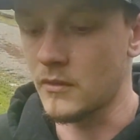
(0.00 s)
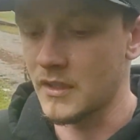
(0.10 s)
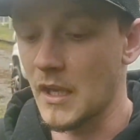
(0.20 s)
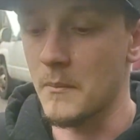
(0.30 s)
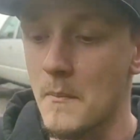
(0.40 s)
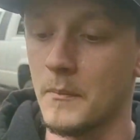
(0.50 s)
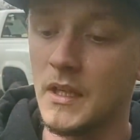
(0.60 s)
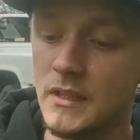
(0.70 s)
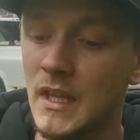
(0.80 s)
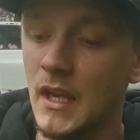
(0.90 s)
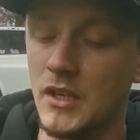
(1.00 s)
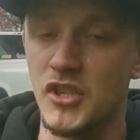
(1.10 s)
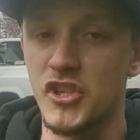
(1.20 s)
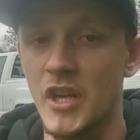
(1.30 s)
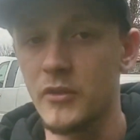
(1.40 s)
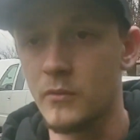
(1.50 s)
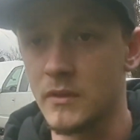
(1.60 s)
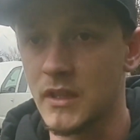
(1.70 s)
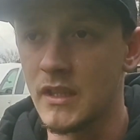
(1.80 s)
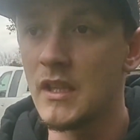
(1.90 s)
and I mean that
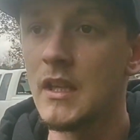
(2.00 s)
genuinely,